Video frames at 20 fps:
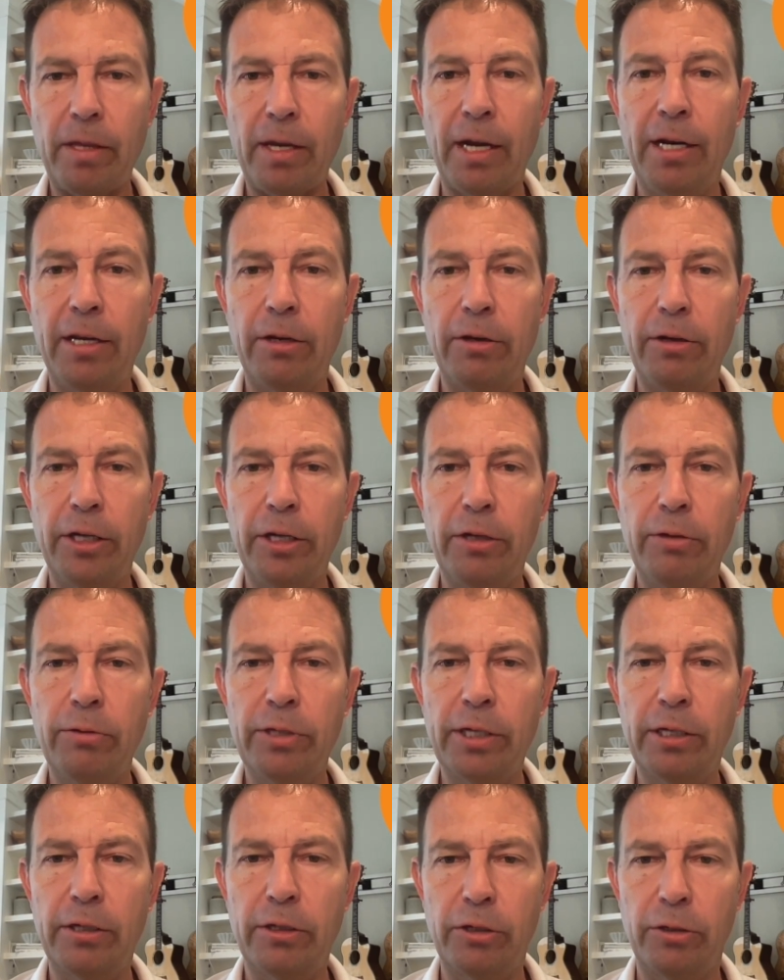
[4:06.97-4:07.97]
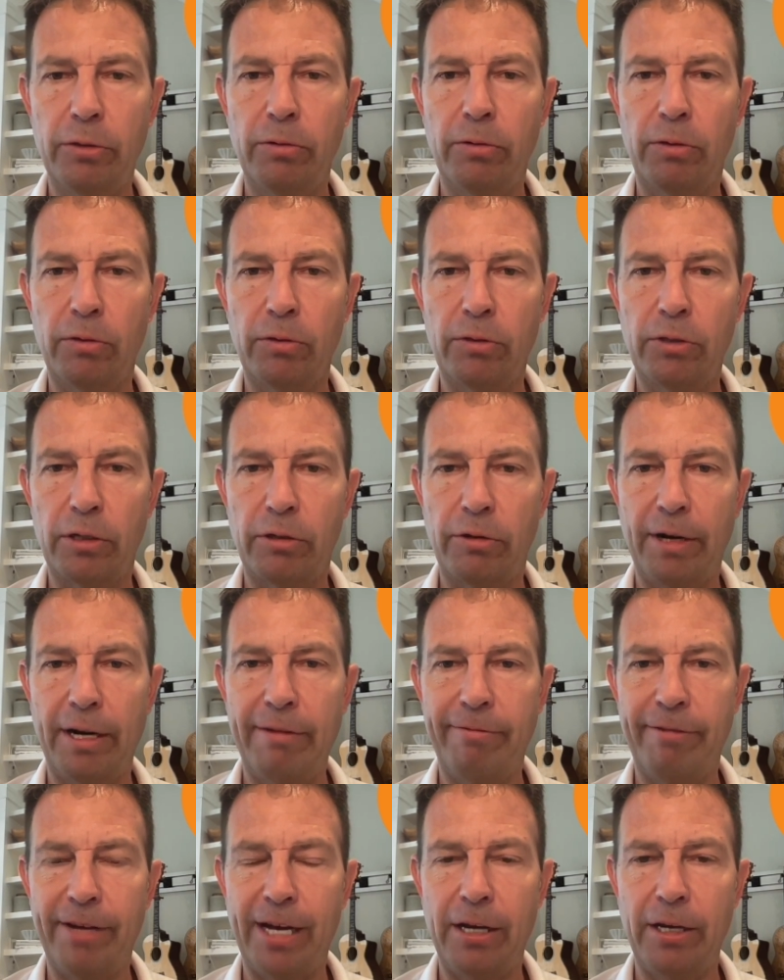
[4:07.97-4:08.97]
and they're using tools to
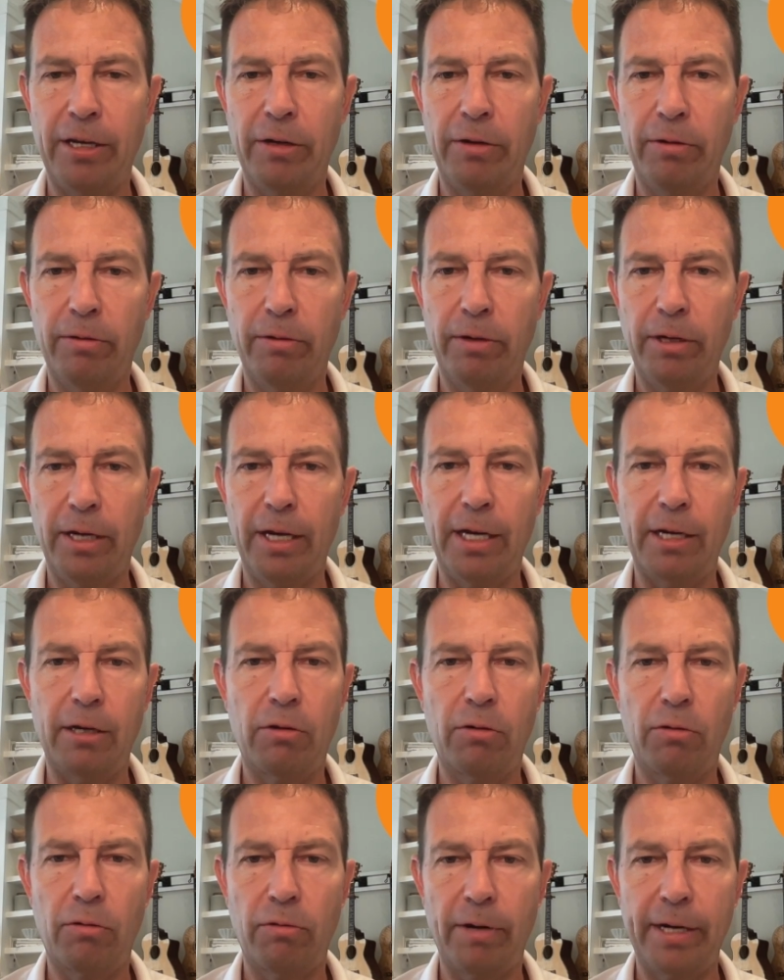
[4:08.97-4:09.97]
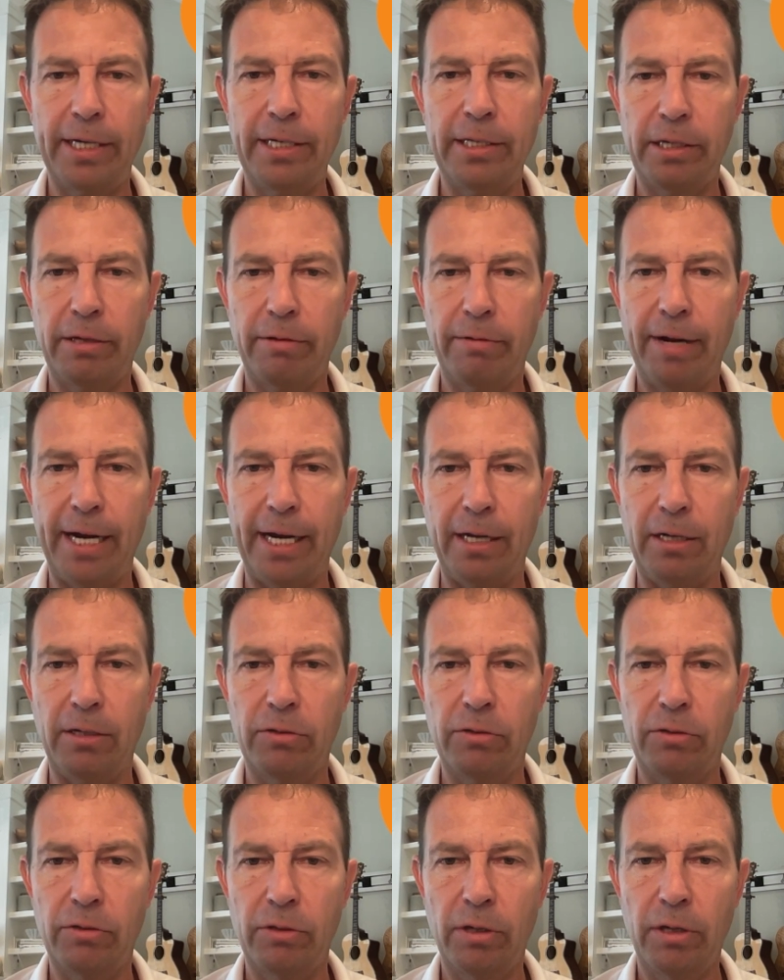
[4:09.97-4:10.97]
create value at crazy
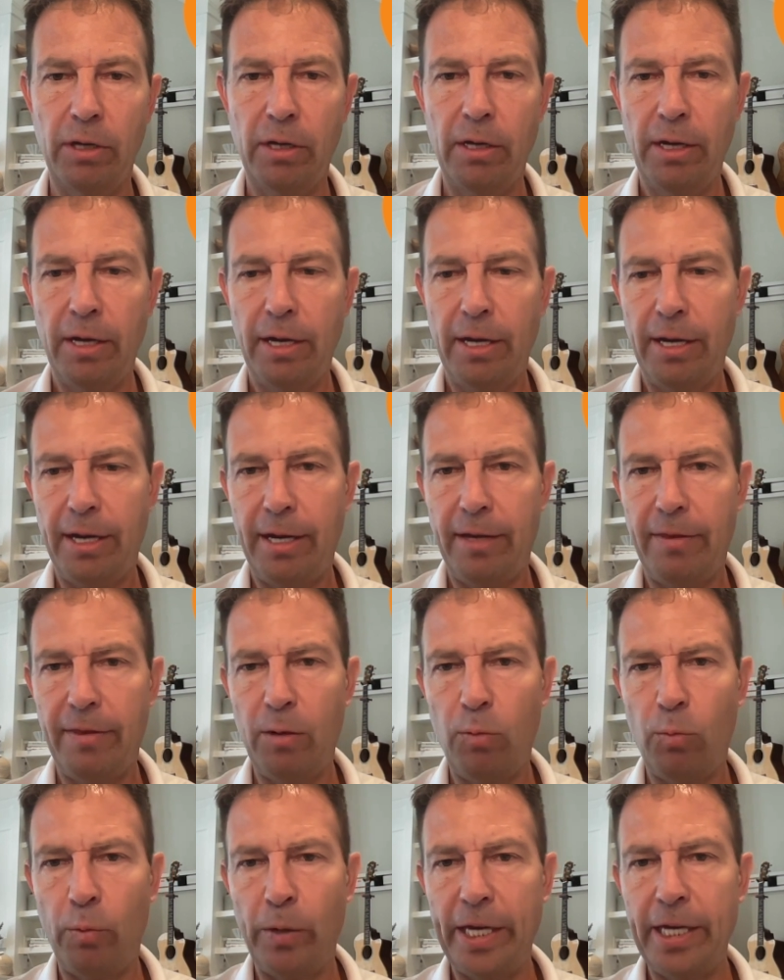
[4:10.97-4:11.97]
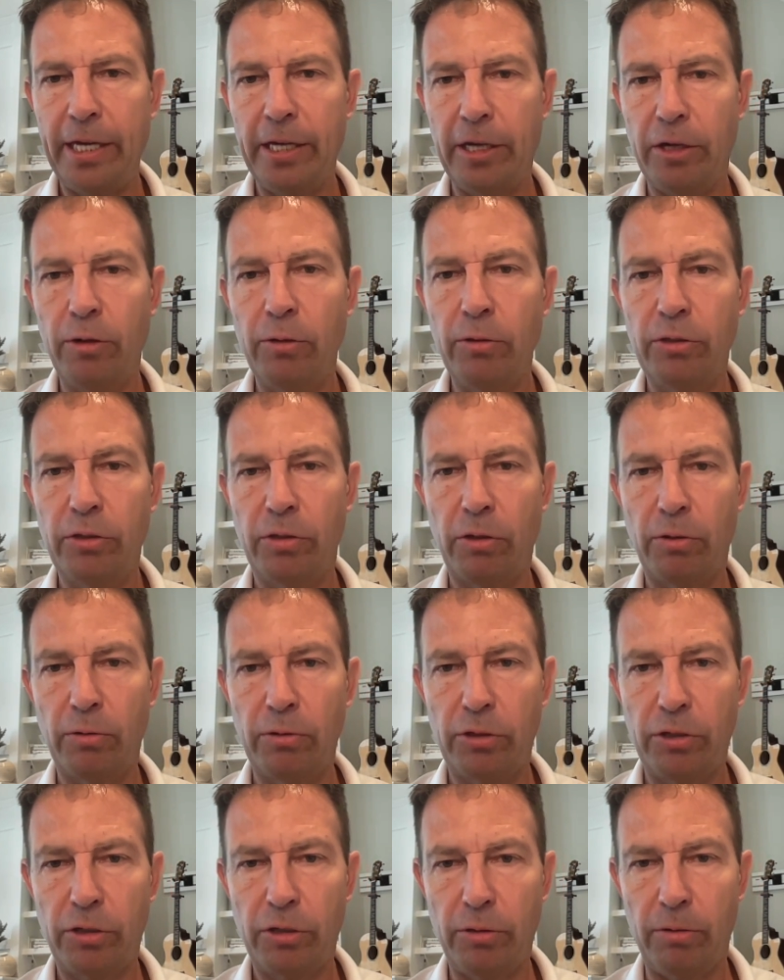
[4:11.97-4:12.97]
rates, and then we use
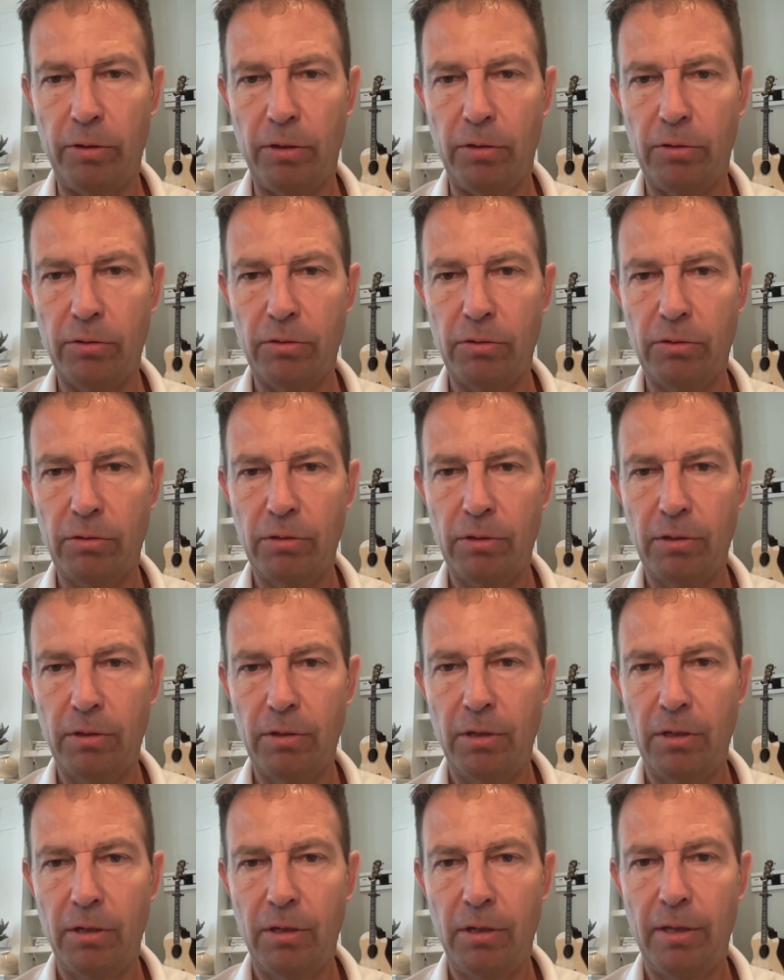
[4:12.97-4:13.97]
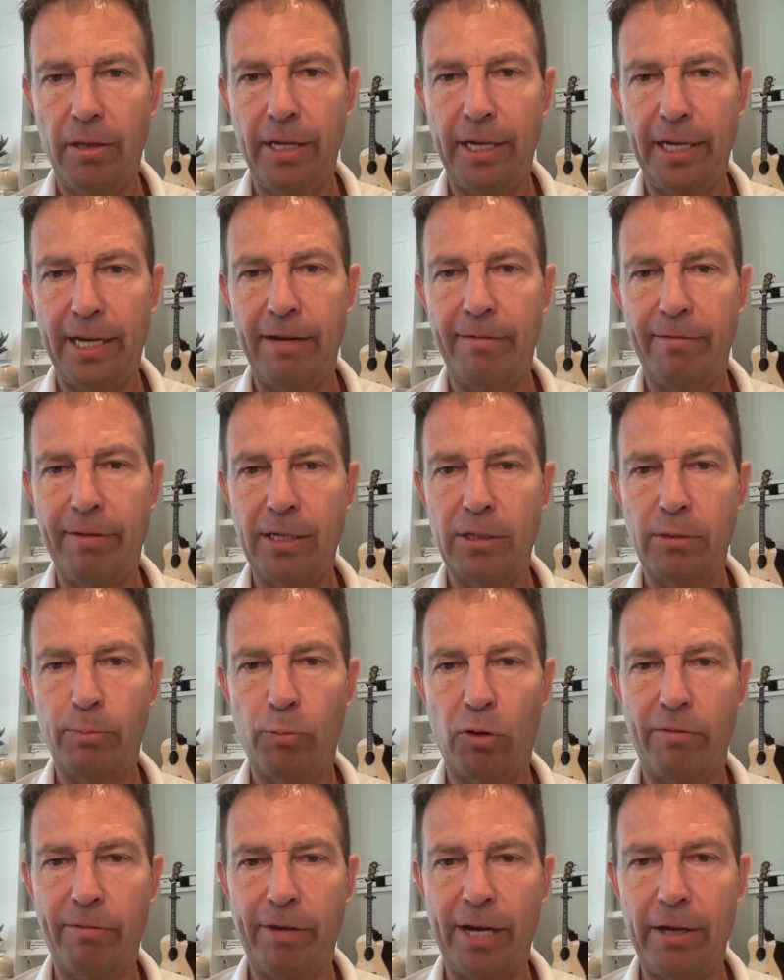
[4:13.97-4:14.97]
those tools that give us
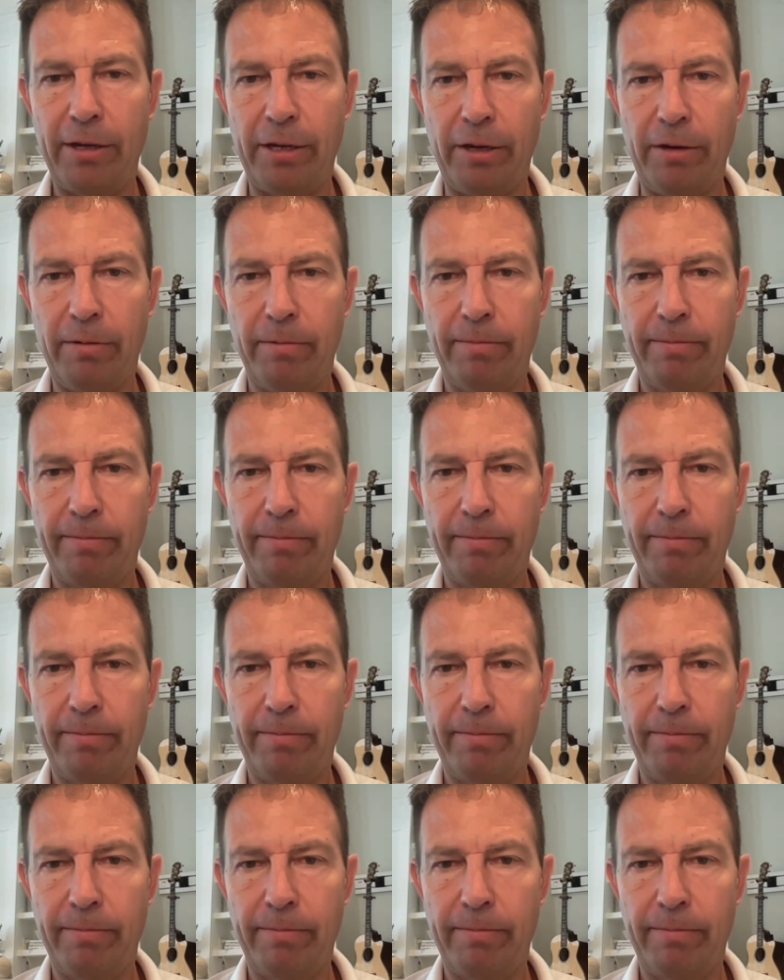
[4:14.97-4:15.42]
more value.